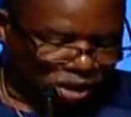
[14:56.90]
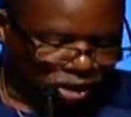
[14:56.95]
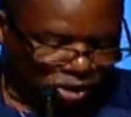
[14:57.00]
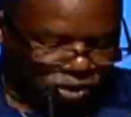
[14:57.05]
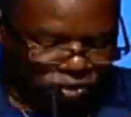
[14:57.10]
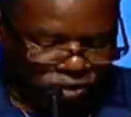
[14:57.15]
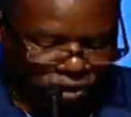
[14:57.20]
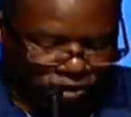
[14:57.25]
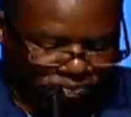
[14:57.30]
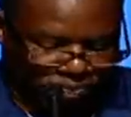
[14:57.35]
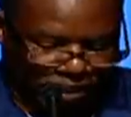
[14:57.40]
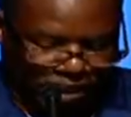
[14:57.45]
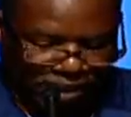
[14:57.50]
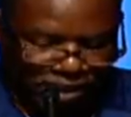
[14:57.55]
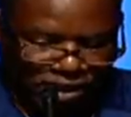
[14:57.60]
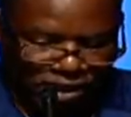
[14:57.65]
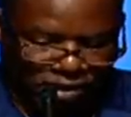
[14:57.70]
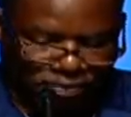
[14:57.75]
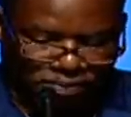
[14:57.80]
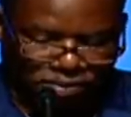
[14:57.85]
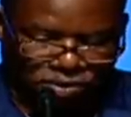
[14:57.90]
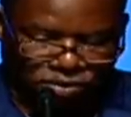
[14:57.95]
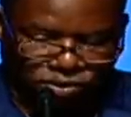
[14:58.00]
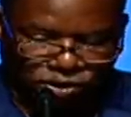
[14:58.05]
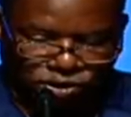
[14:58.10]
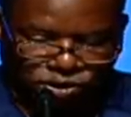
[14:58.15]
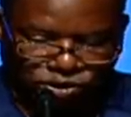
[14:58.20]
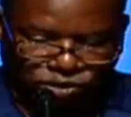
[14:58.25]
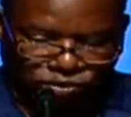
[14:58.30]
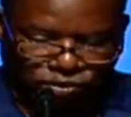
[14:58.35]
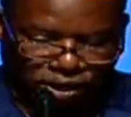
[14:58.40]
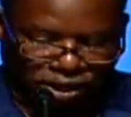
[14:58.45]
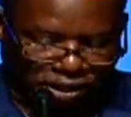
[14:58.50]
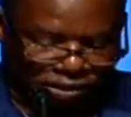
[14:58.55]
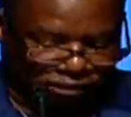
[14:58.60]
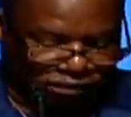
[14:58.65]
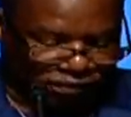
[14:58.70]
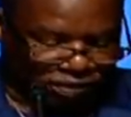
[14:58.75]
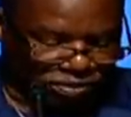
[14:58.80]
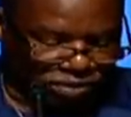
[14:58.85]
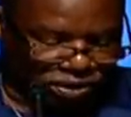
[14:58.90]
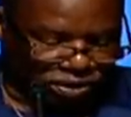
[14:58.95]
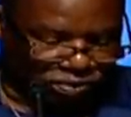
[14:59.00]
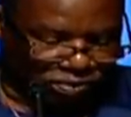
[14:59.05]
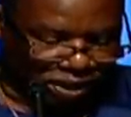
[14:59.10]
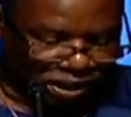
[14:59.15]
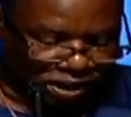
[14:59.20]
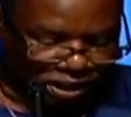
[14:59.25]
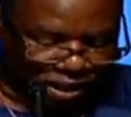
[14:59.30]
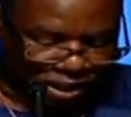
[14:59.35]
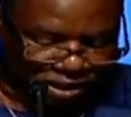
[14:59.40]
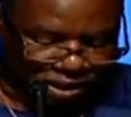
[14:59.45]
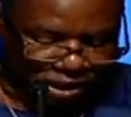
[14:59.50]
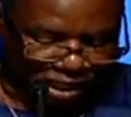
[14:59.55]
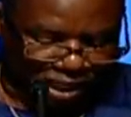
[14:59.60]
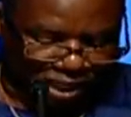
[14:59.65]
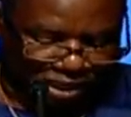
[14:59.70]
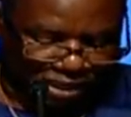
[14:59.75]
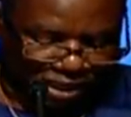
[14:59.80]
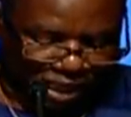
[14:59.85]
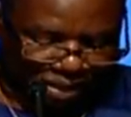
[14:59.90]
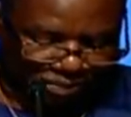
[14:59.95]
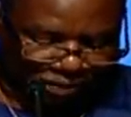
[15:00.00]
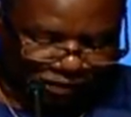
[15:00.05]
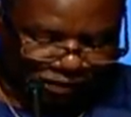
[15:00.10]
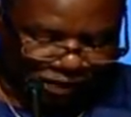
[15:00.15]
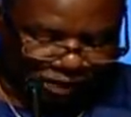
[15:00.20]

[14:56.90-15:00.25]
you can pick it up on the screen. 1 Corinthians chapter